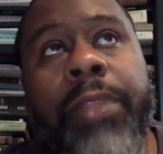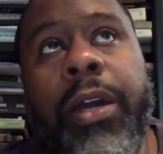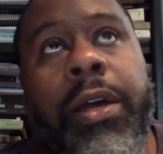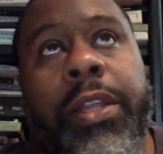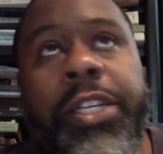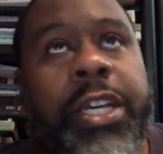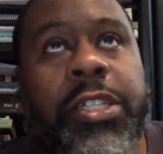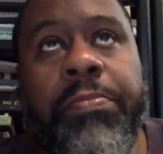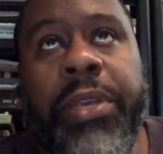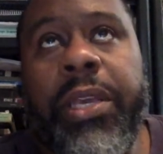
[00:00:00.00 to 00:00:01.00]
the
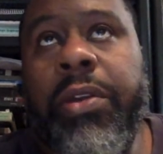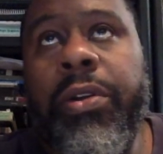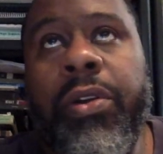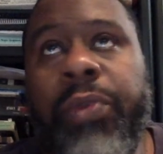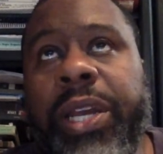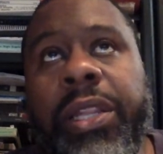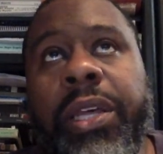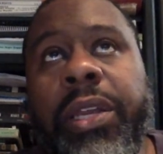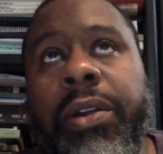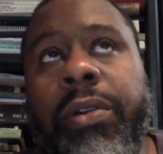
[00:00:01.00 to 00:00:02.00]
Chesapeake or New
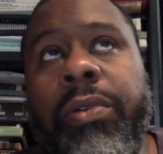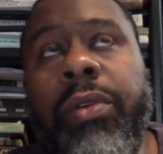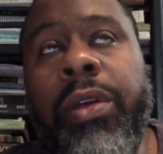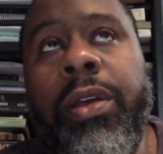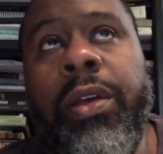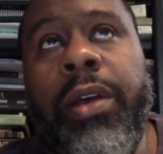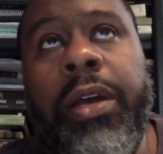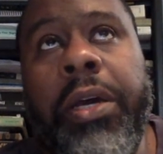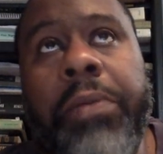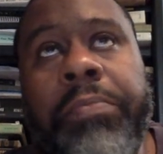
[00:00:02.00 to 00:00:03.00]
England, or
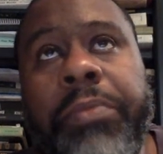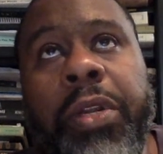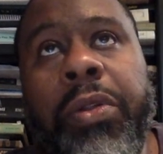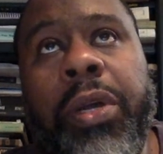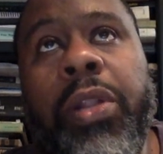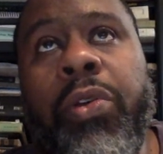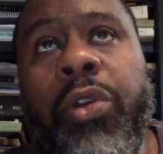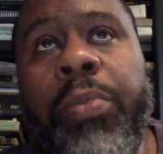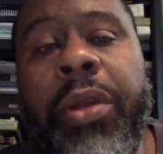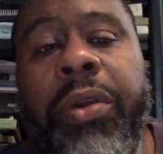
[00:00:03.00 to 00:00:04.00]
the
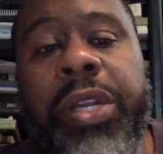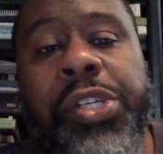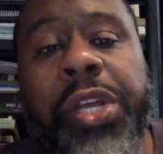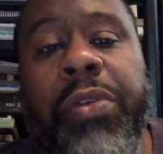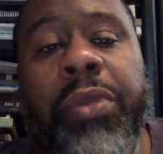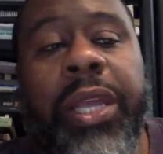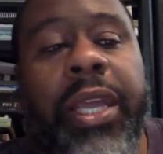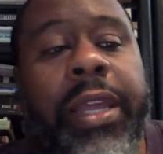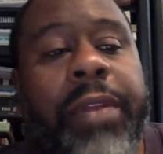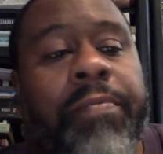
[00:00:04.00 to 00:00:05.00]
colonial period
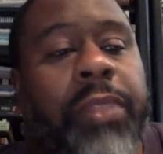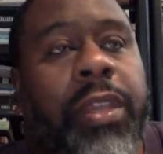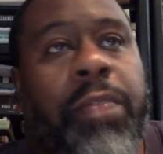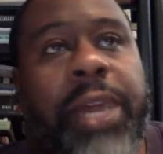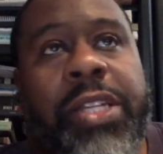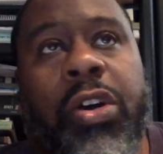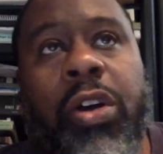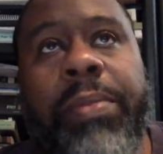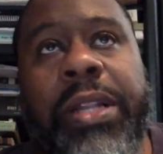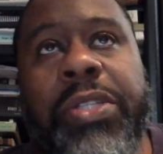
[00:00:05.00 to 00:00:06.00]
generally, and you might talk
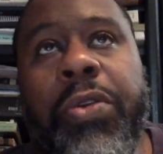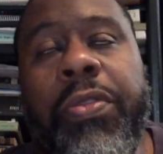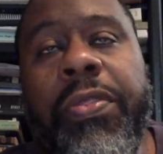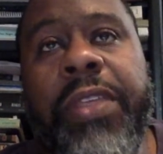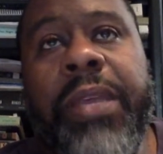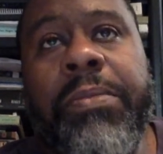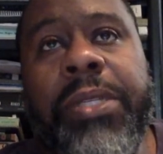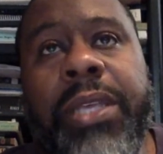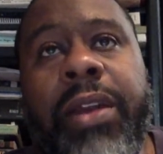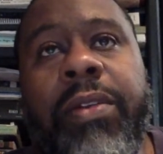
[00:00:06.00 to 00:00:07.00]
about certain themes
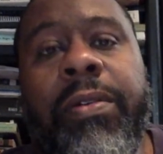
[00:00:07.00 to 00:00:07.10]
there.